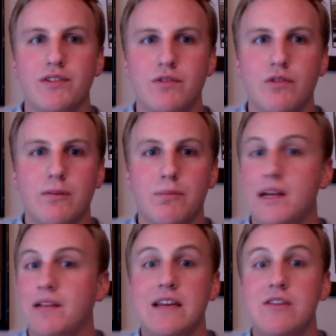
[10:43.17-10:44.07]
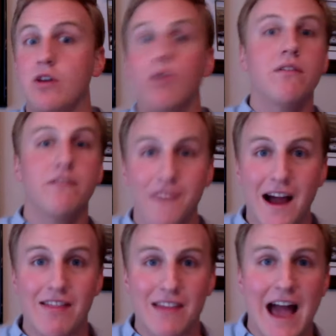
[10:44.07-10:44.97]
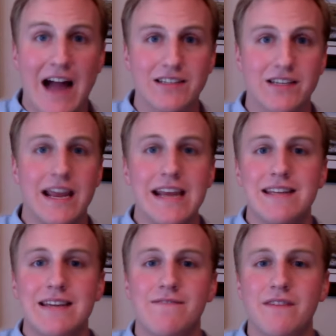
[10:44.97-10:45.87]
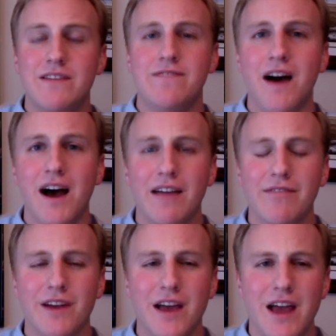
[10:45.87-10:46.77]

to completely nullify the act in 1855,